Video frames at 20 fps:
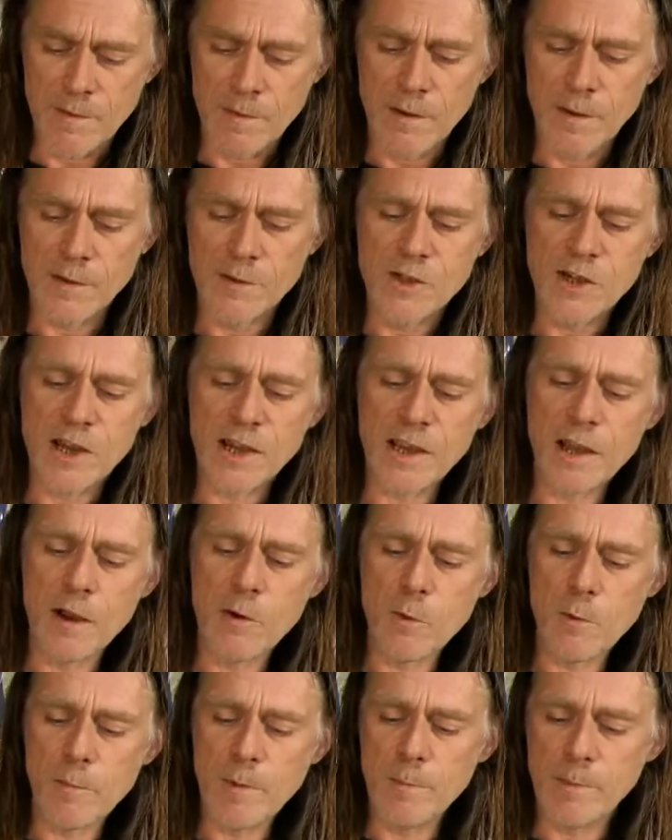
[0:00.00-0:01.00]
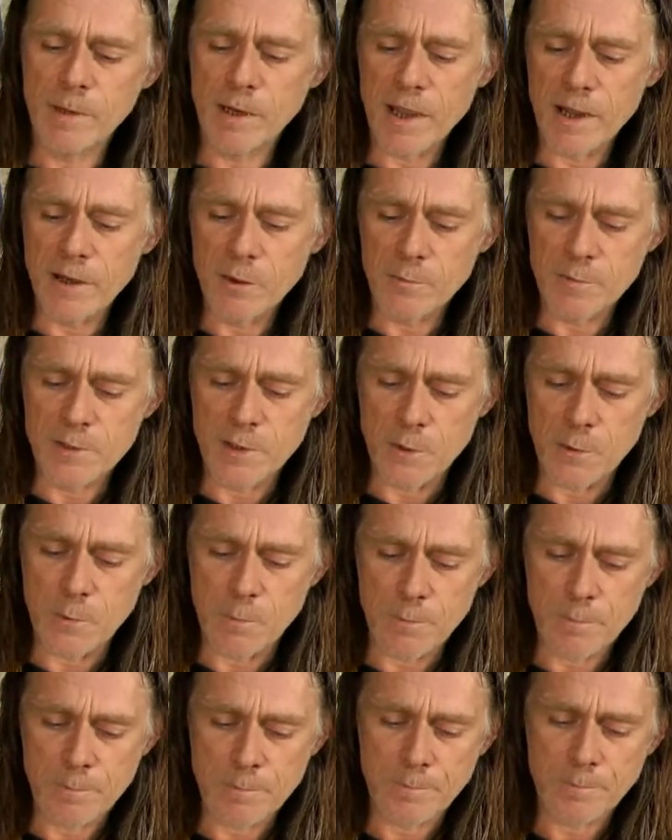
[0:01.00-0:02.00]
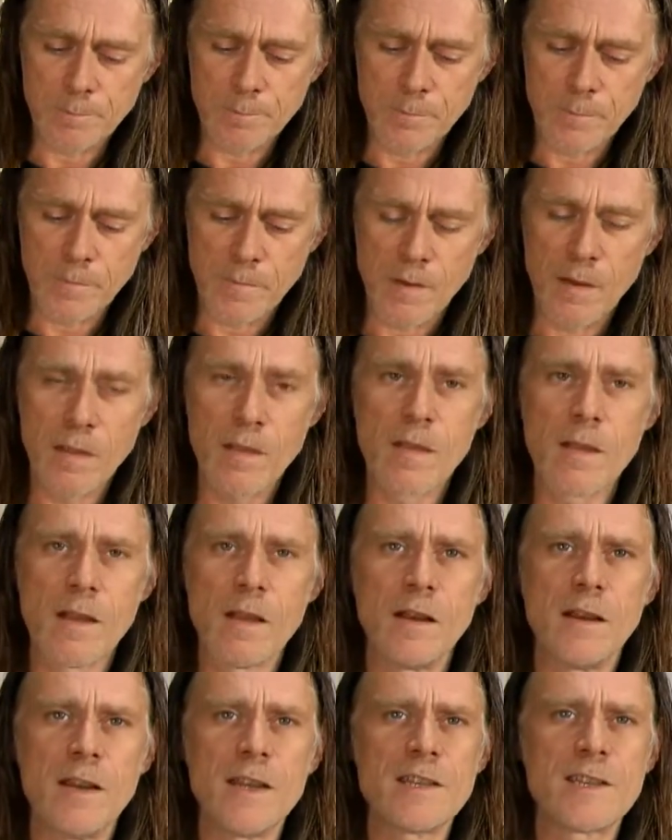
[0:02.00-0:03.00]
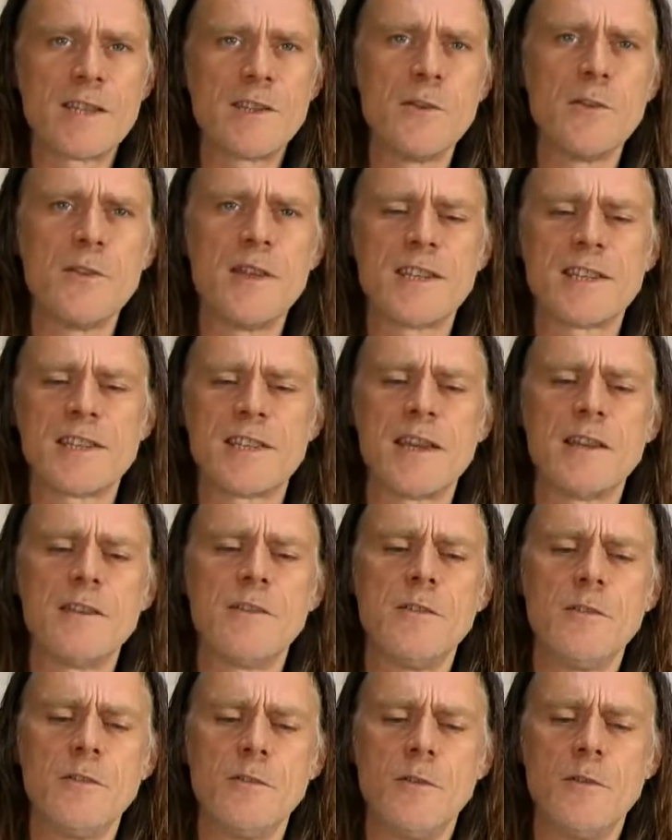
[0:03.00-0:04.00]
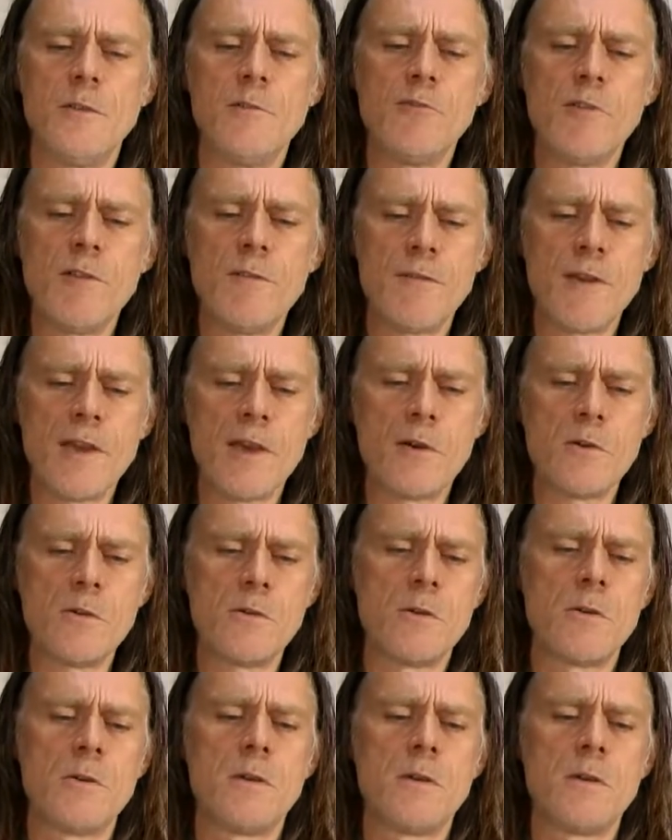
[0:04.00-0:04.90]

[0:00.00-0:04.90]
and check out what people are getting up to. Let's do this then, the reveal.